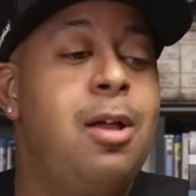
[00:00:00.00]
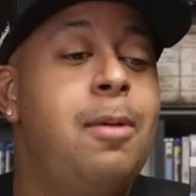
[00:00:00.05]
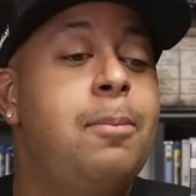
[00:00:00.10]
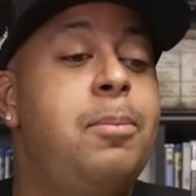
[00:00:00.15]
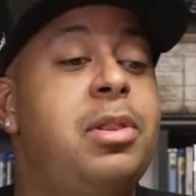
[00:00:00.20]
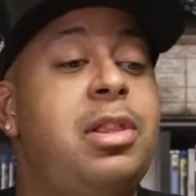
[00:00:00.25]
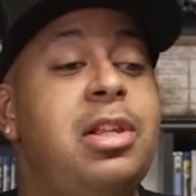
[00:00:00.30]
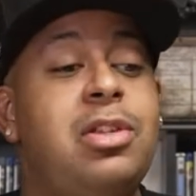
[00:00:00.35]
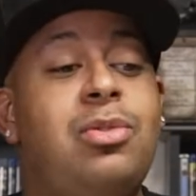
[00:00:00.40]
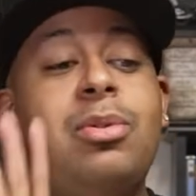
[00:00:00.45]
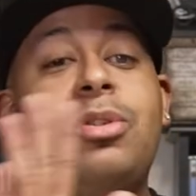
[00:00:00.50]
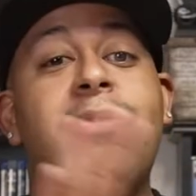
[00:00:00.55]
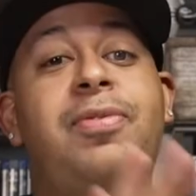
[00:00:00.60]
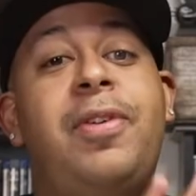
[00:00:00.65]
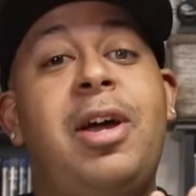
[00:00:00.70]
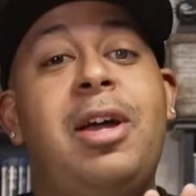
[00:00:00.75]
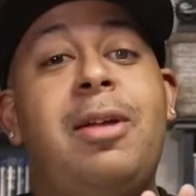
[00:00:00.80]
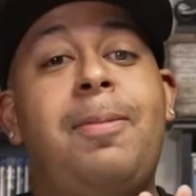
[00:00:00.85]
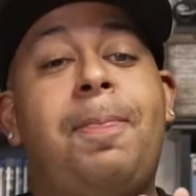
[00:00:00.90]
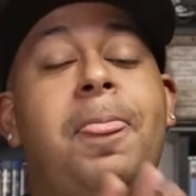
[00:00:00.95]
But this was
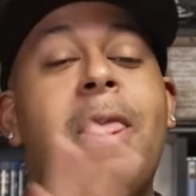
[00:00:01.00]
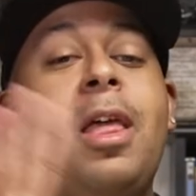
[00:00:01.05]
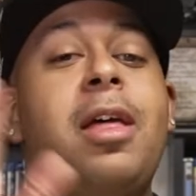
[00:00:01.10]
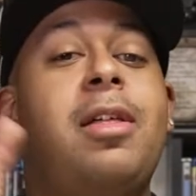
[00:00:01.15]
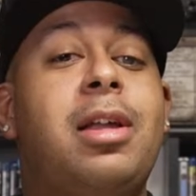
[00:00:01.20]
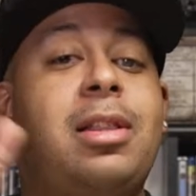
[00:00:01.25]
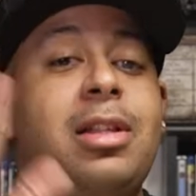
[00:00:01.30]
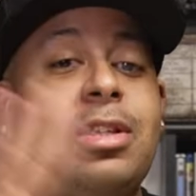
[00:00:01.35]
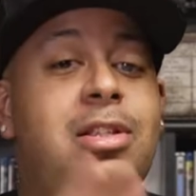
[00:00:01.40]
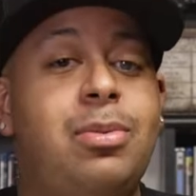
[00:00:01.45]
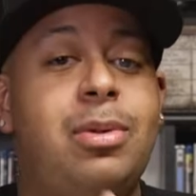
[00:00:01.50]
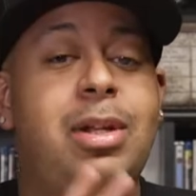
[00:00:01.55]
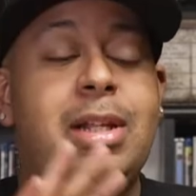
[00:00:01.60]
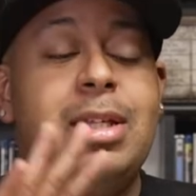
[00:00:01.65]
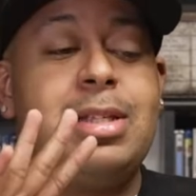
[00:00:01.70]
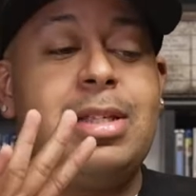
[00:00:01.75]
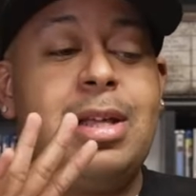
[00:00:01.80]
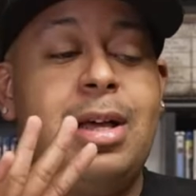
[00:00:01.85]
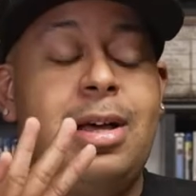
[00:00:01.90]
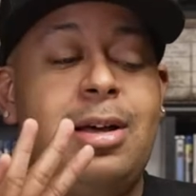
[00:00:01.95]
fun. Like this one
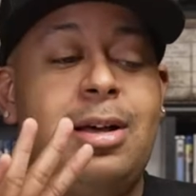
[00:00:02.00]
is.